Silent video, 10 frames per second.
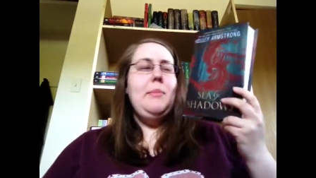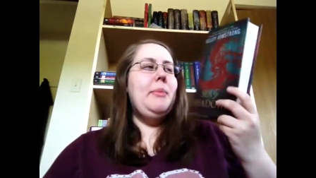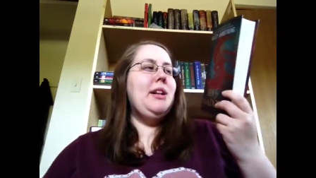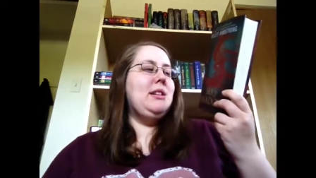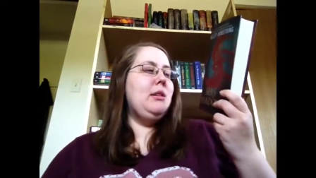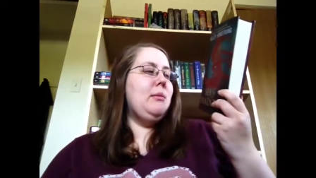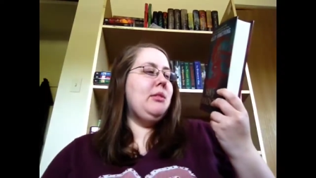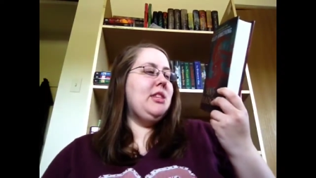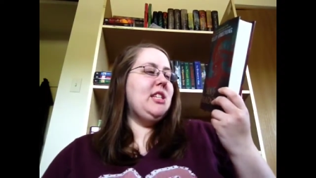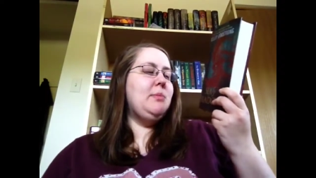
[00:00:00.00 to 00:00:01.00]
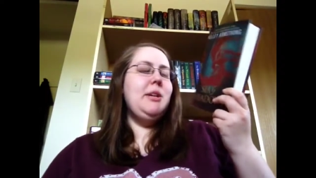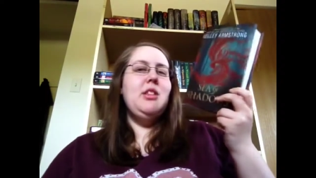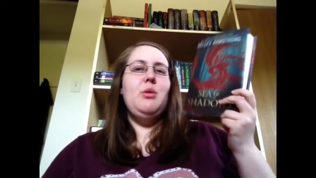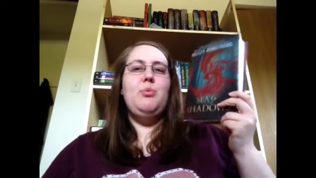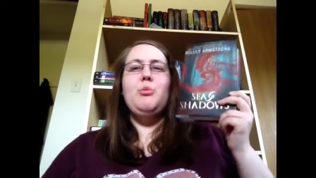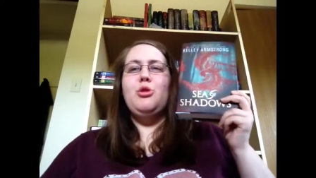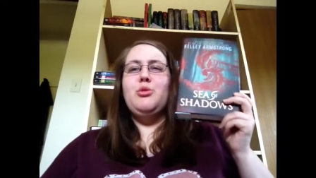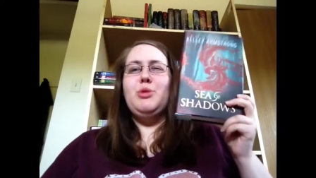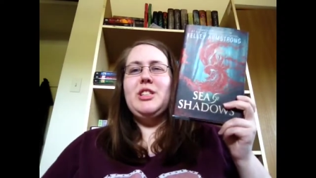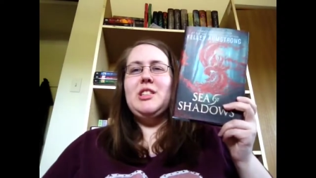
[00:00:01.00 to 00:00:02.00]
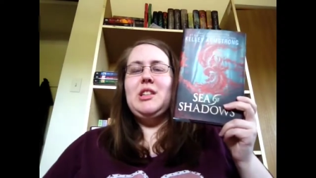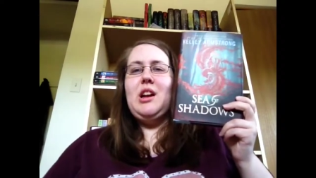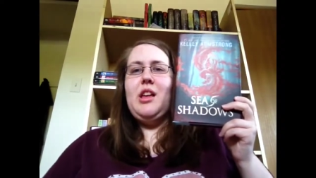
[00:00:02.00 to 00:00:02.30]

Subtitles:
But this being the most recent,